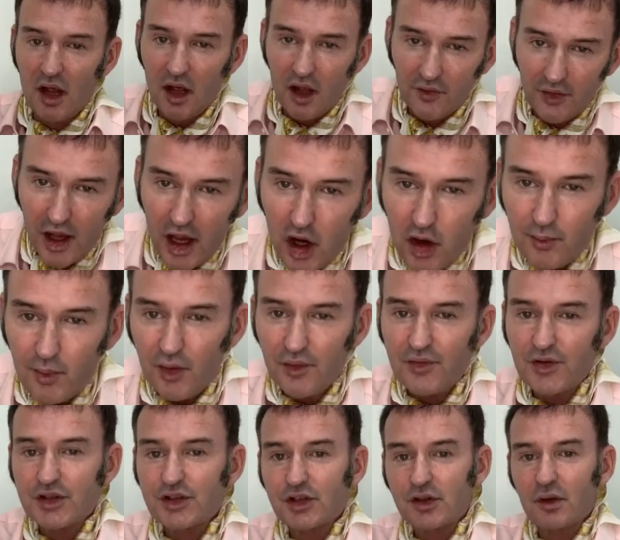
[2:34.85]
the Home
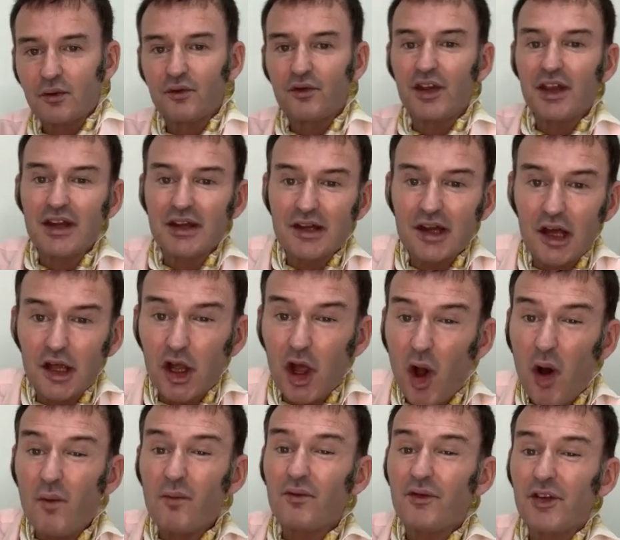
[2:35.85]
Office convened a
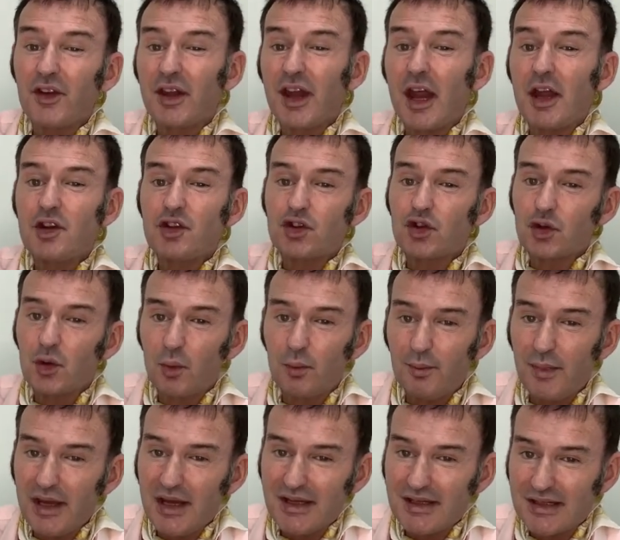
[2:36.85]
confidential
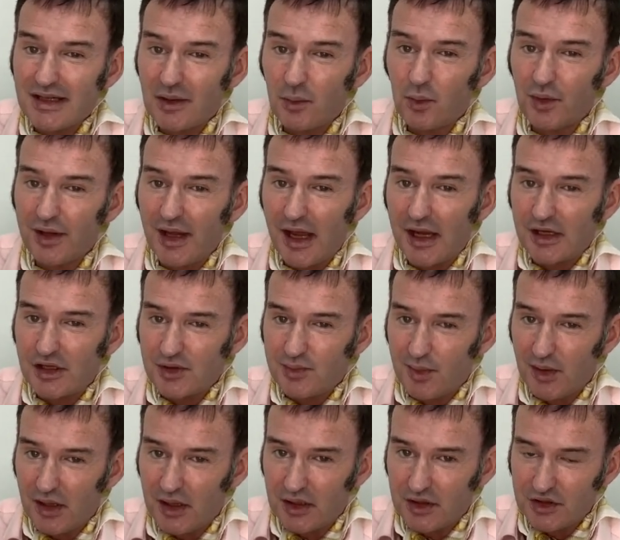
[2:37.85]
meeting with
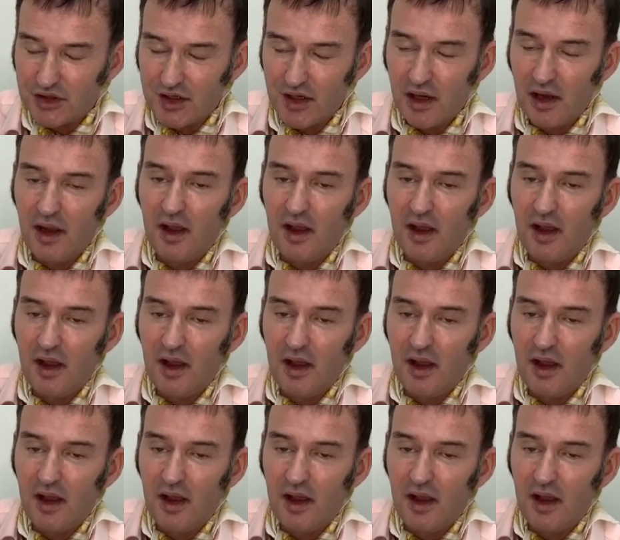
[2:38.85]
experts.